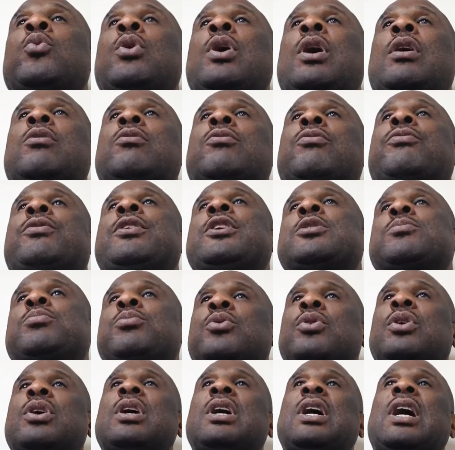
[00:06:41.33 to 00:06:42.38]
We are on
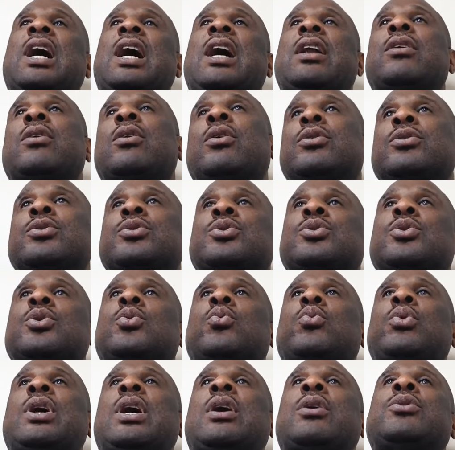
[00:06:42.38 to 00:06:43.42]
Facebook and also
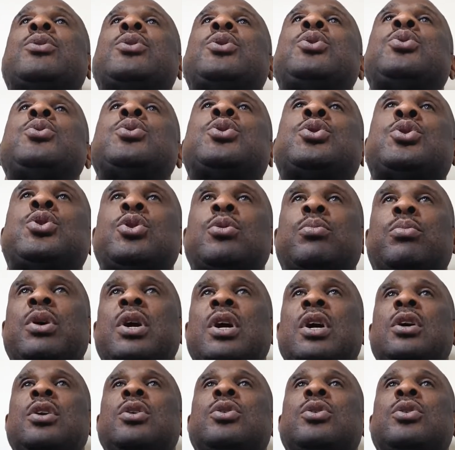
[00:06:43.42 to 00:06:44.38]
we are on YouTube.